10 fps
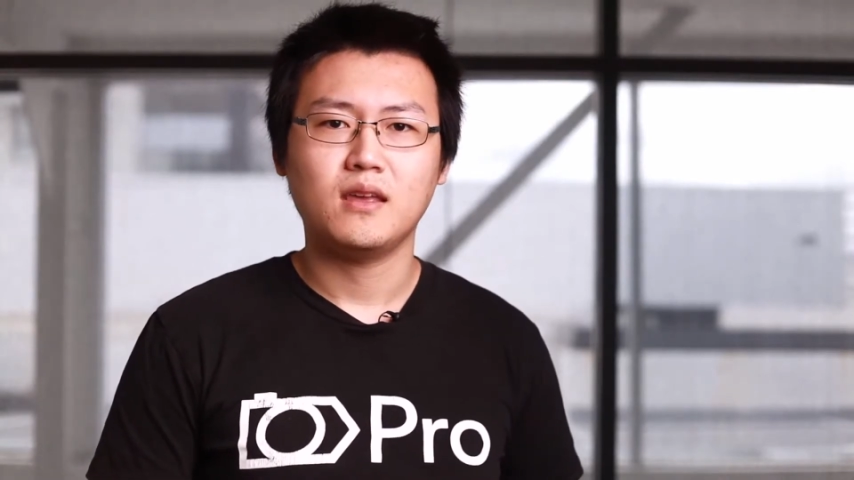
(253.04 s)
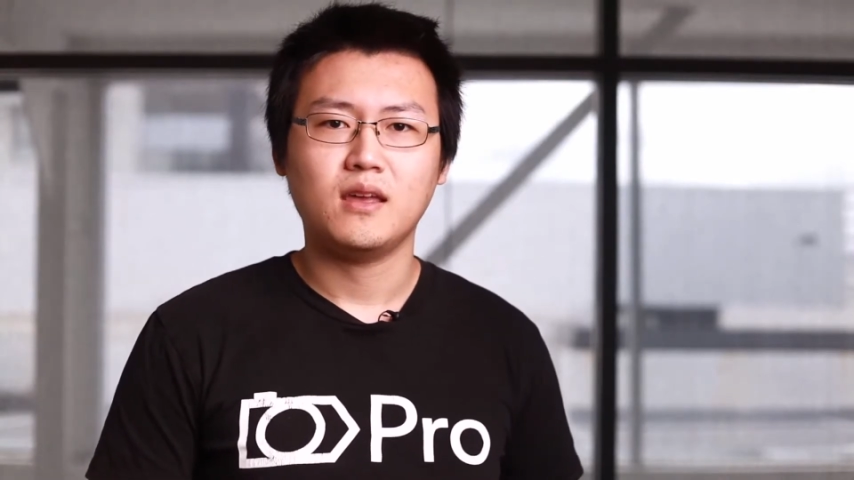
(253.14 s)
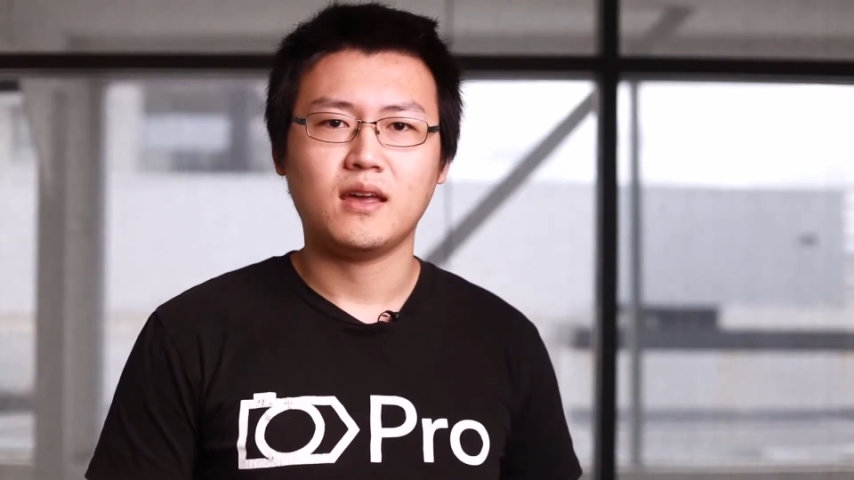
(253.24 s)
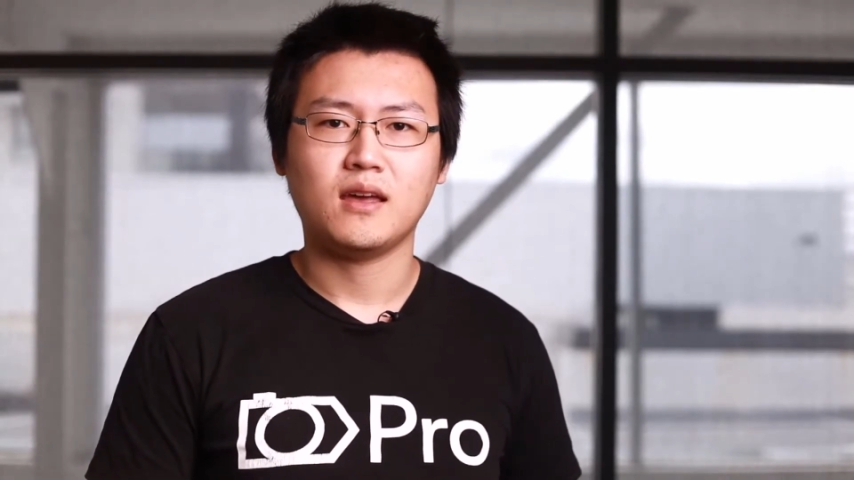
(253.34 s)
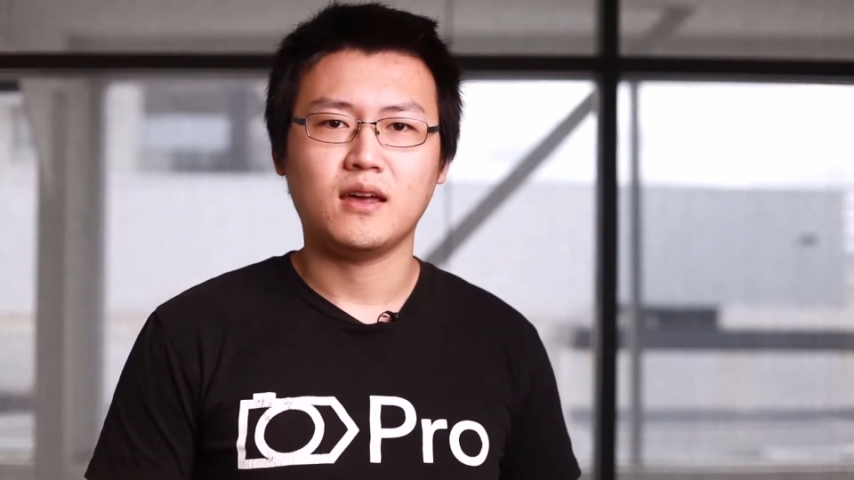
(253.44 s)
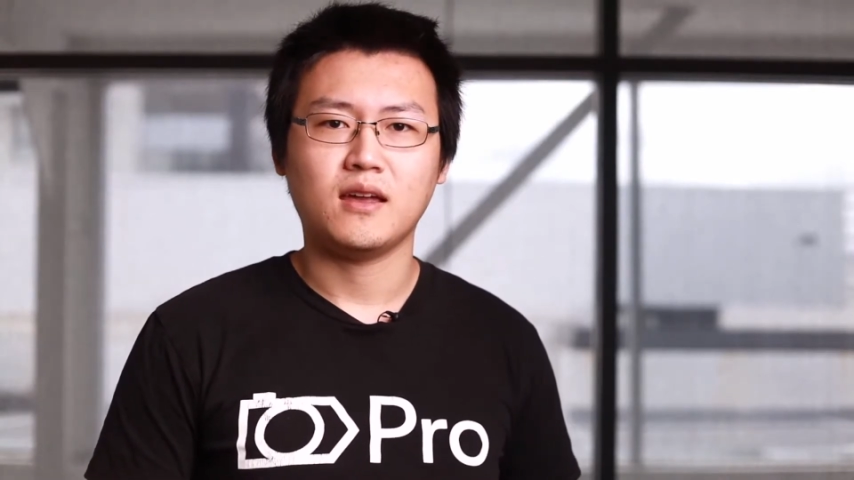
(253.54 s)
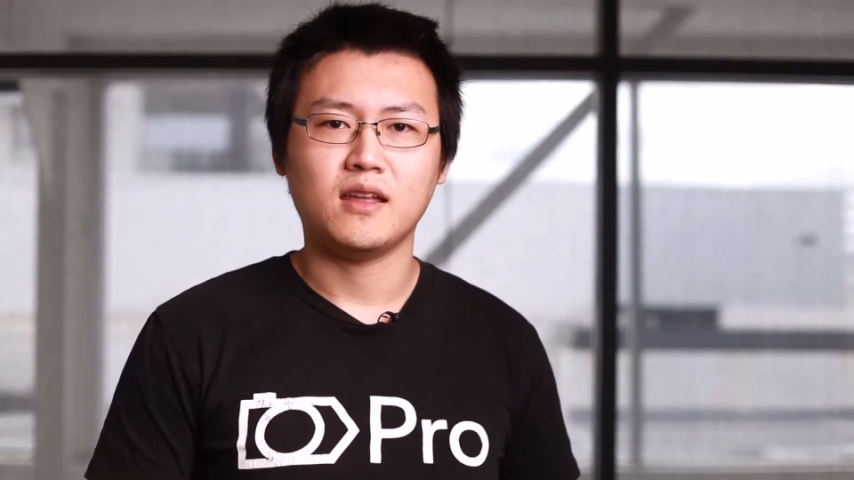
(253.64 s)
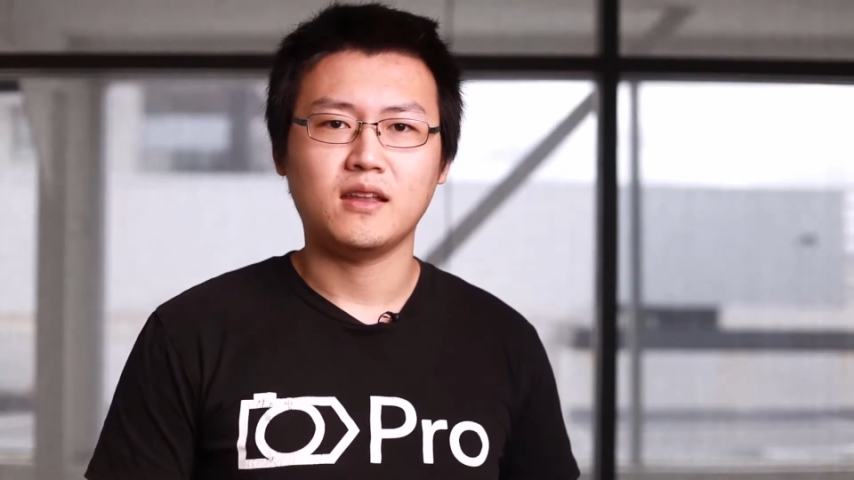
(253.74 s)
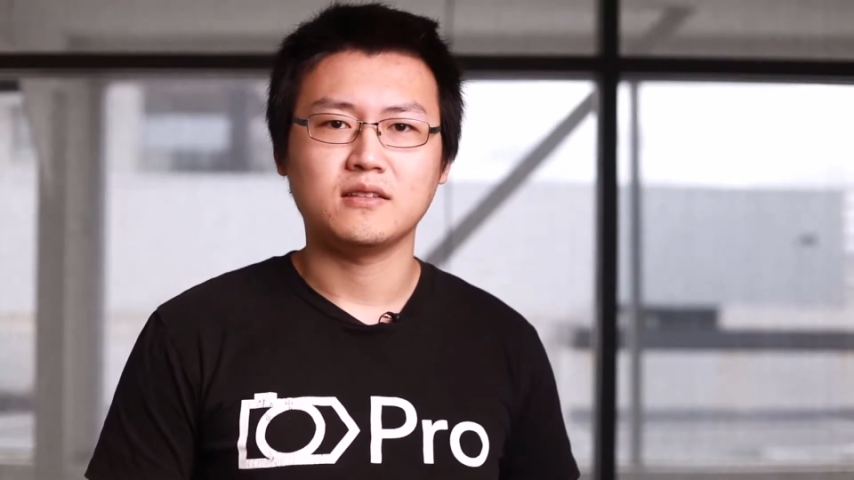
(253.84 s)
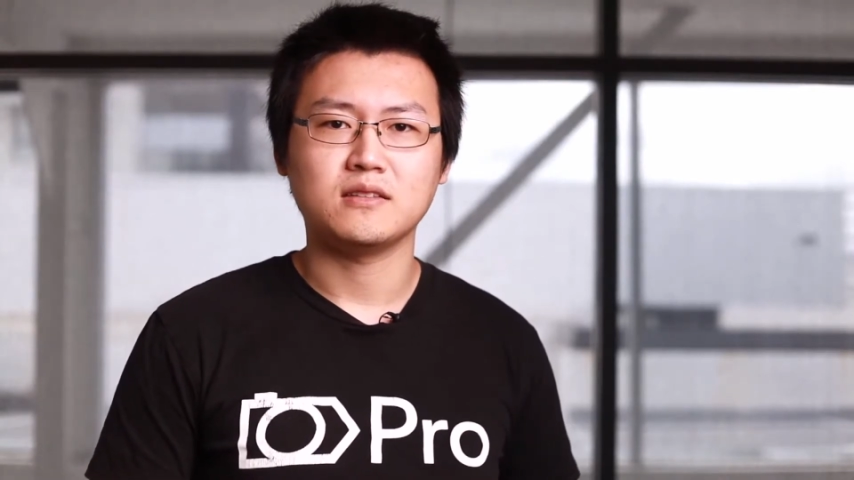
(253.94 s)

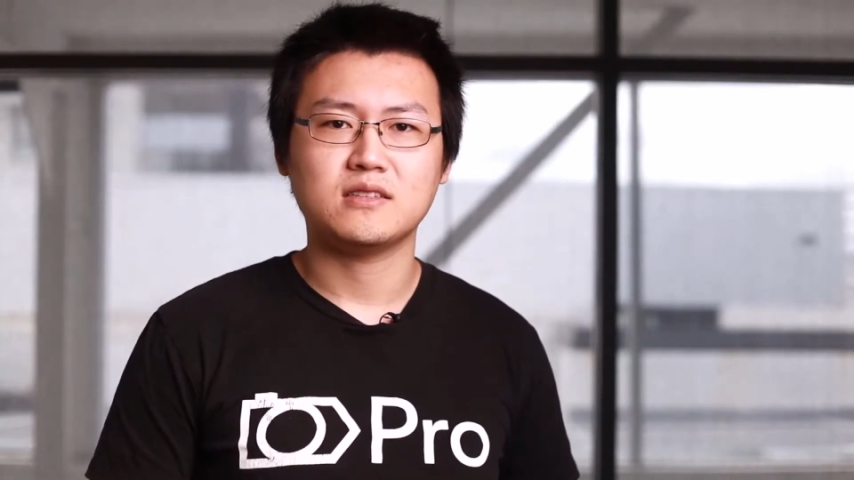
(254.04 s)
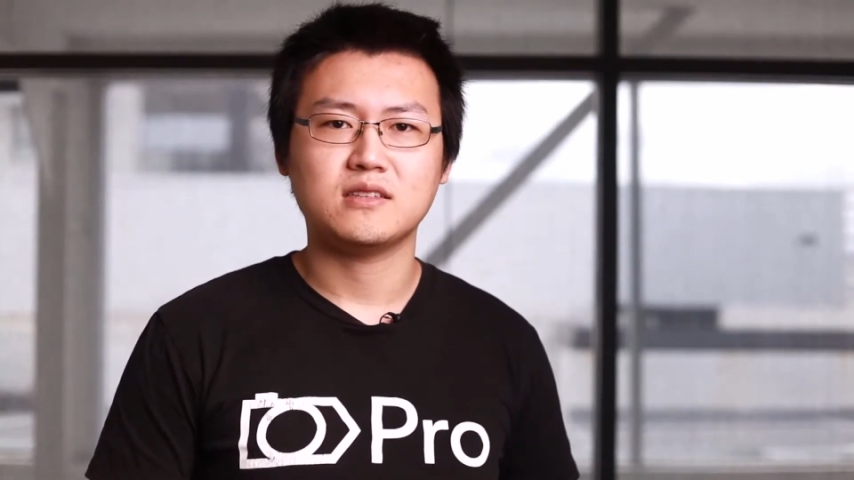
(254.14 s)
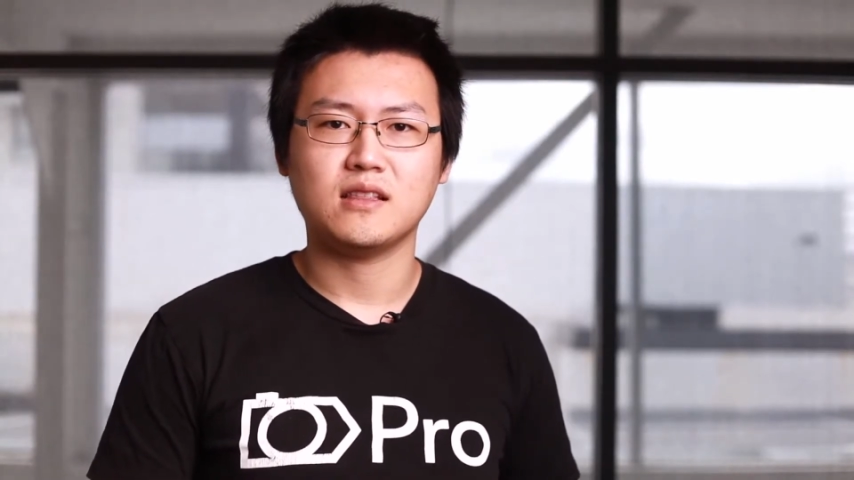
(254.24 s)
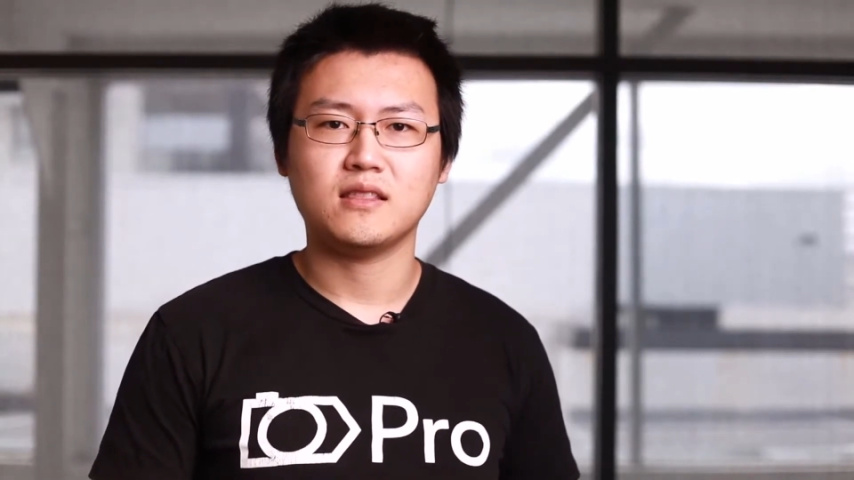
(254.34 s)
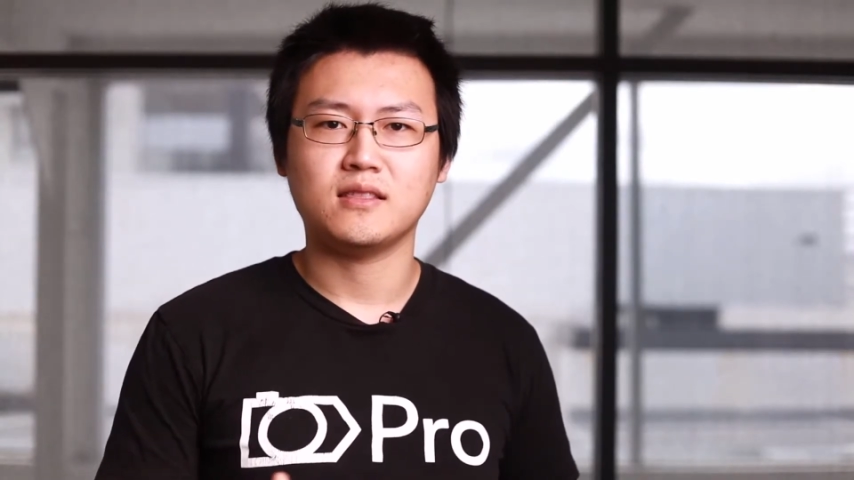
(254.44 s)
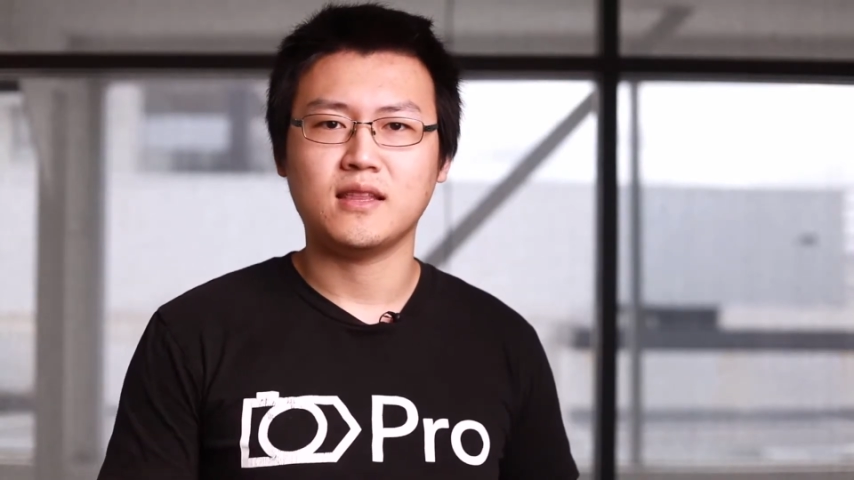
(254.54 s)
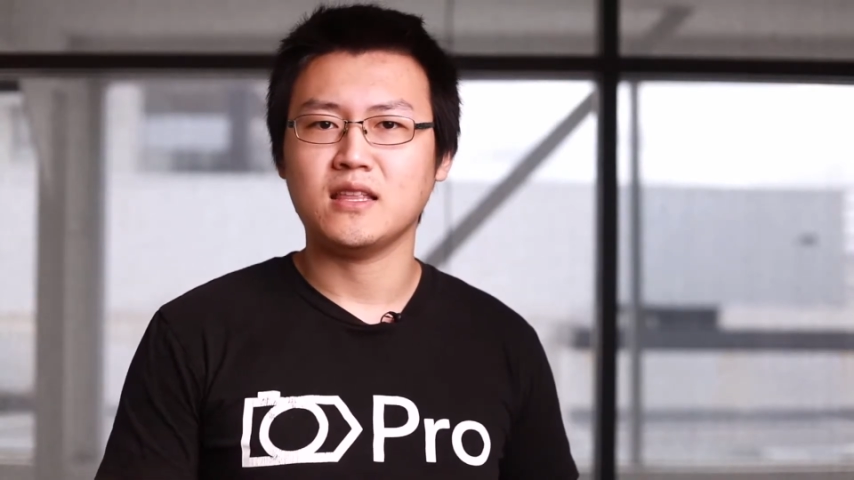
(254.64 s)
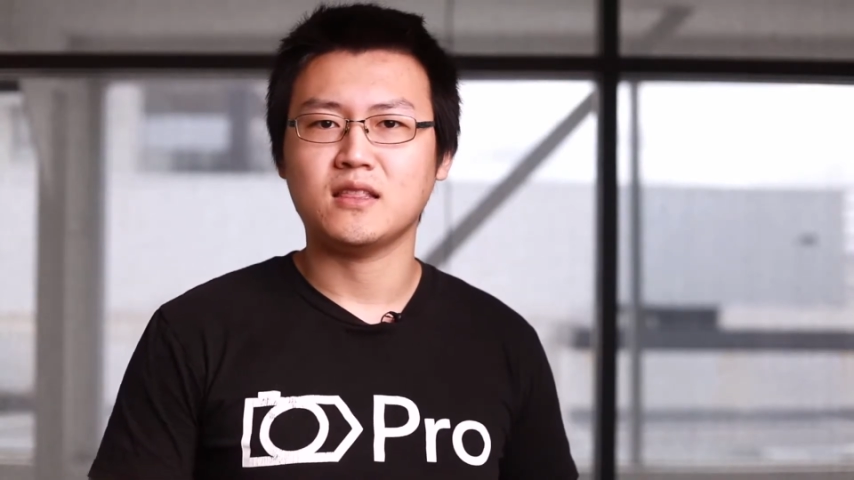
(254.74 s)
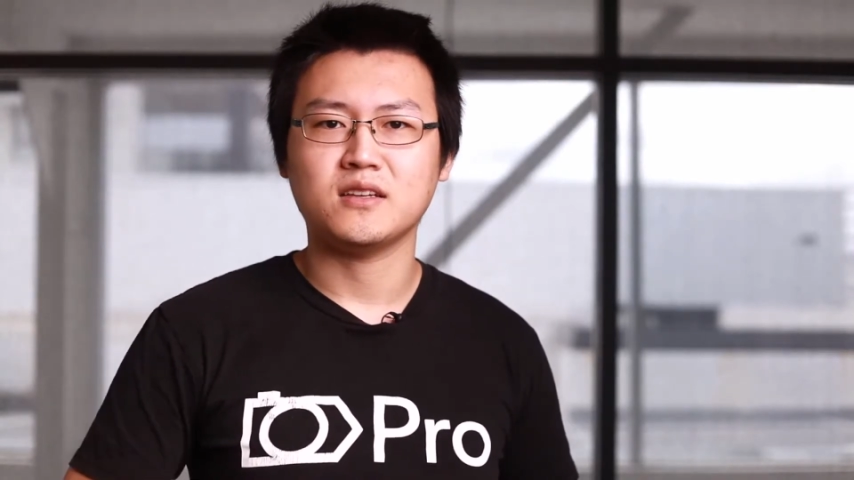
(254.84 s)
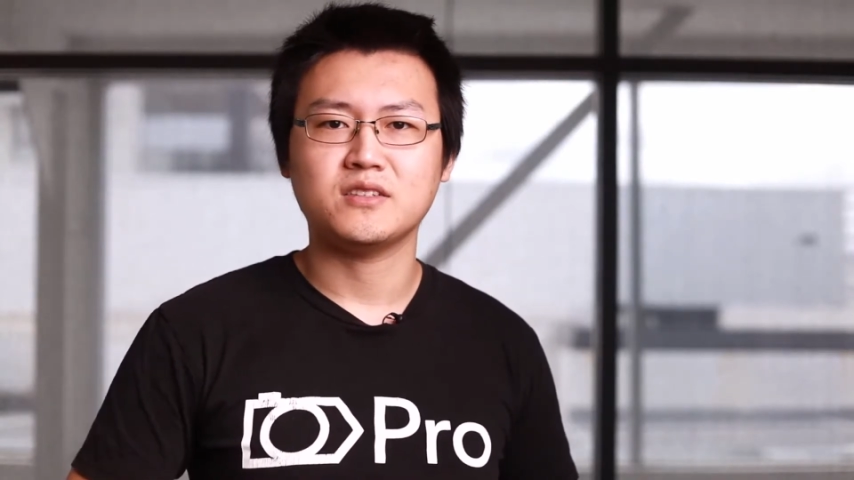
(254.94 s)
And late
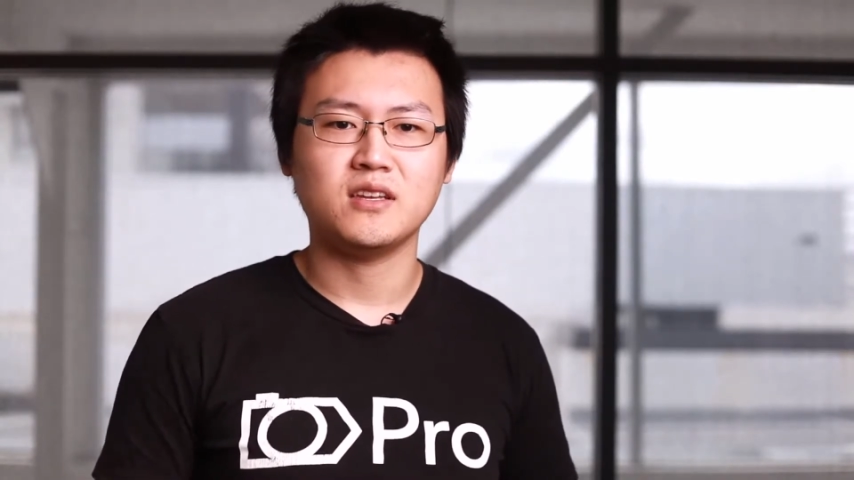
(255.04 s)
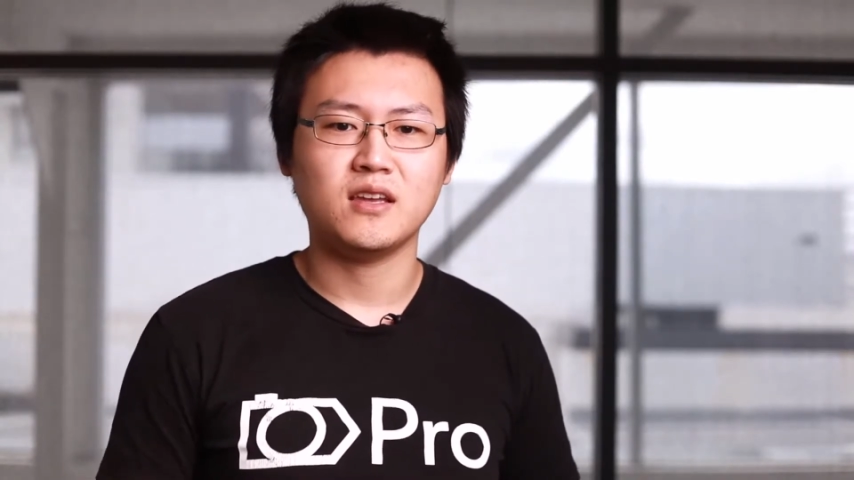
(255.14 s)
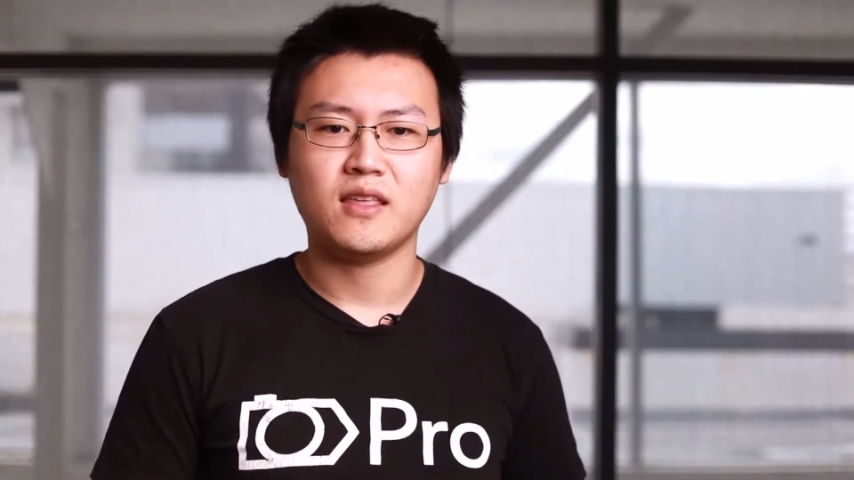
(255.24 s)
last year,